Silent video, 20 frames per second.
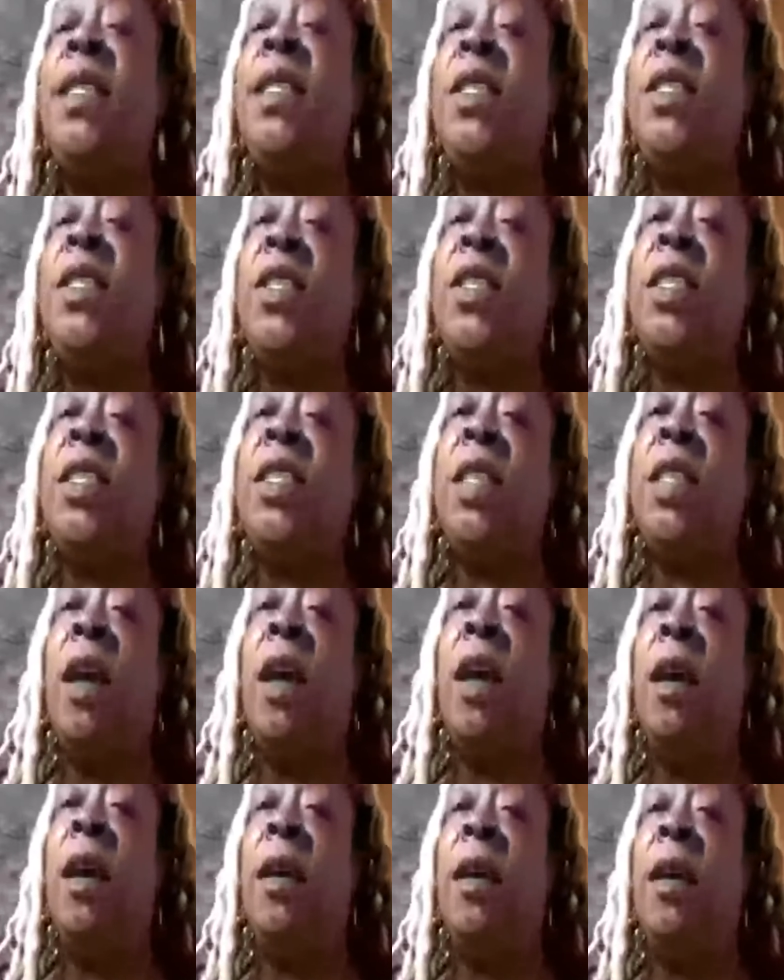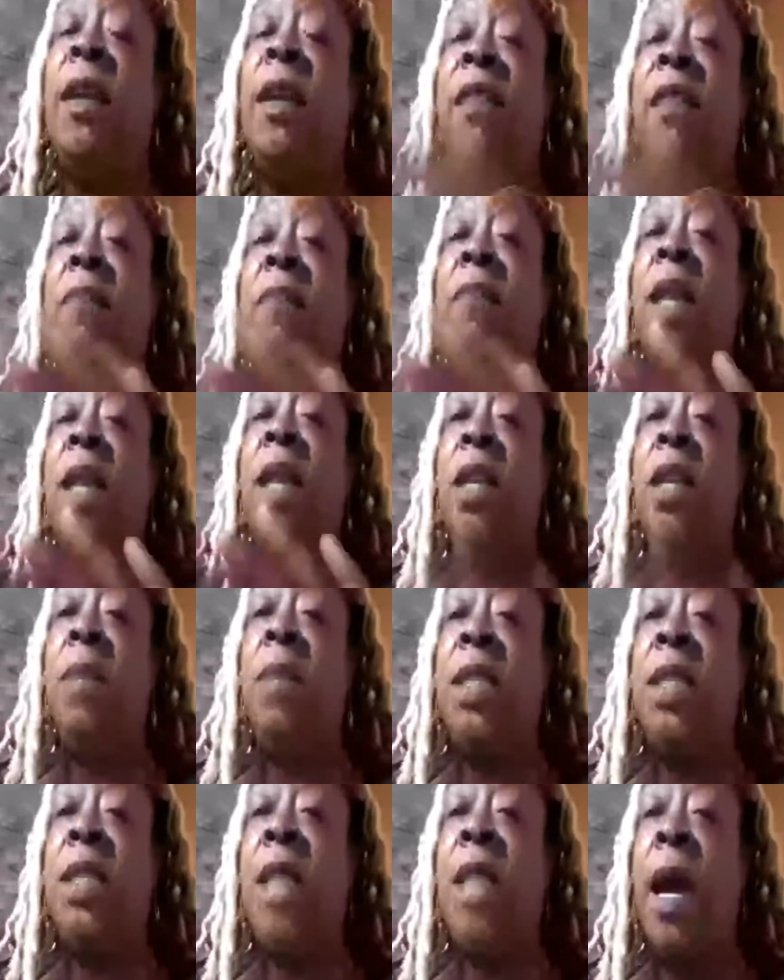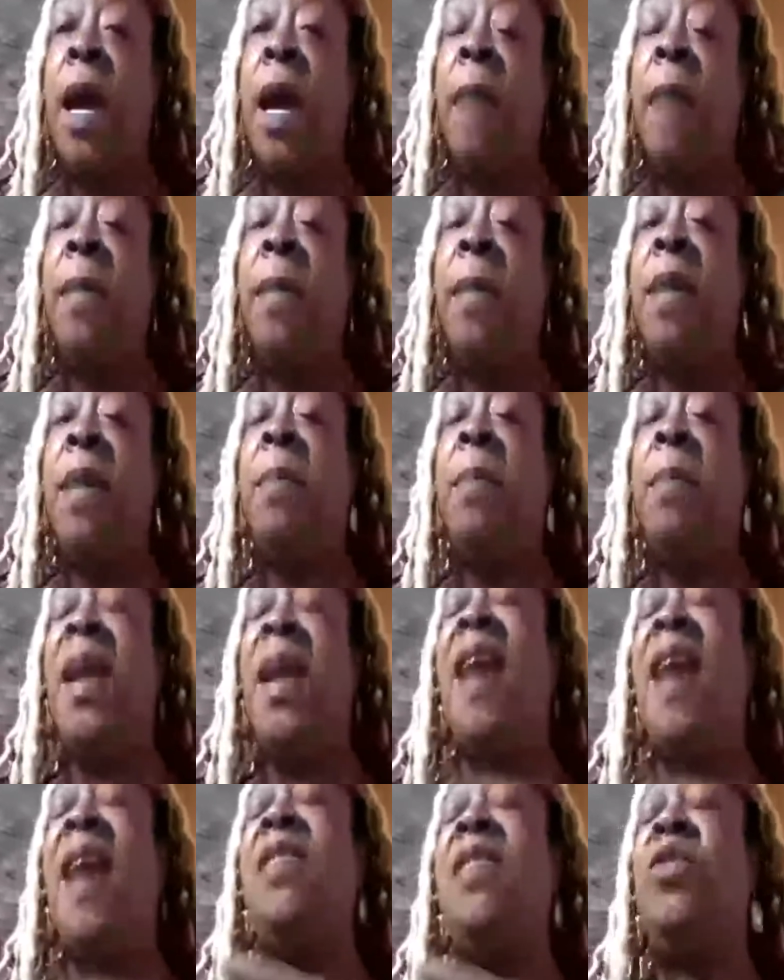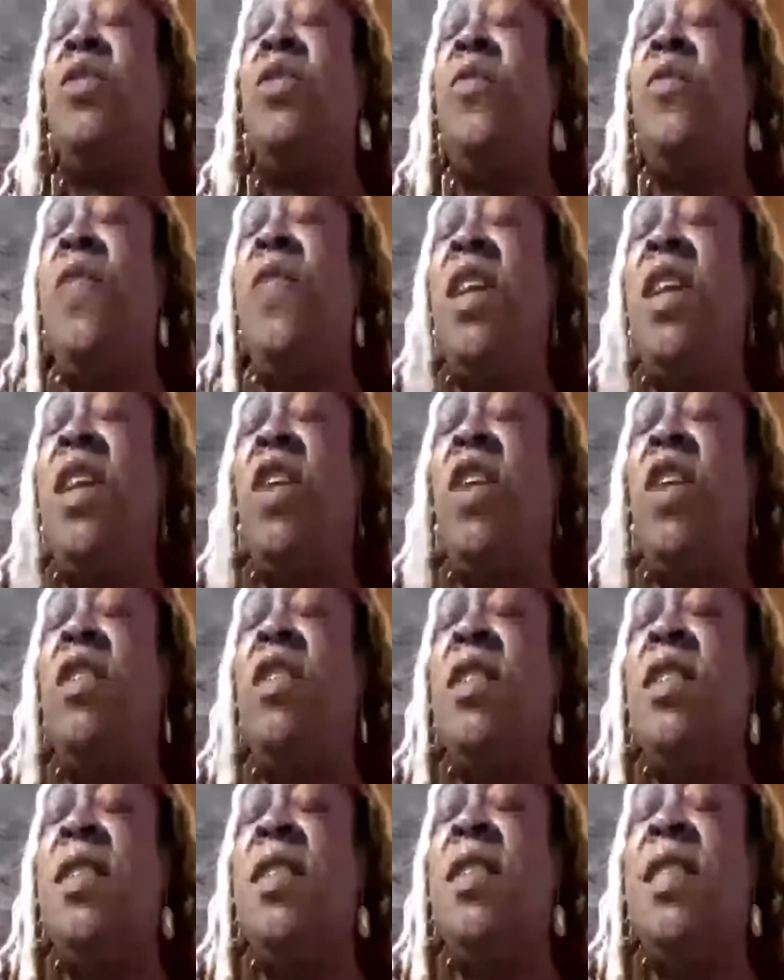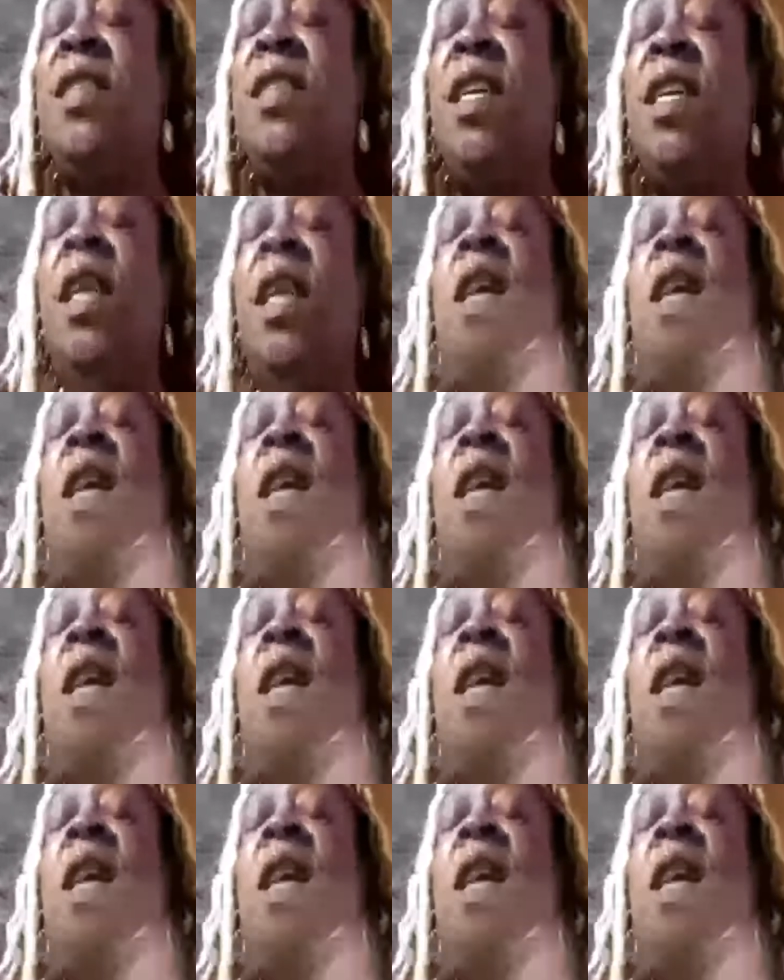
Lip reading: just give me a little bit of time, but I do feel an urgency,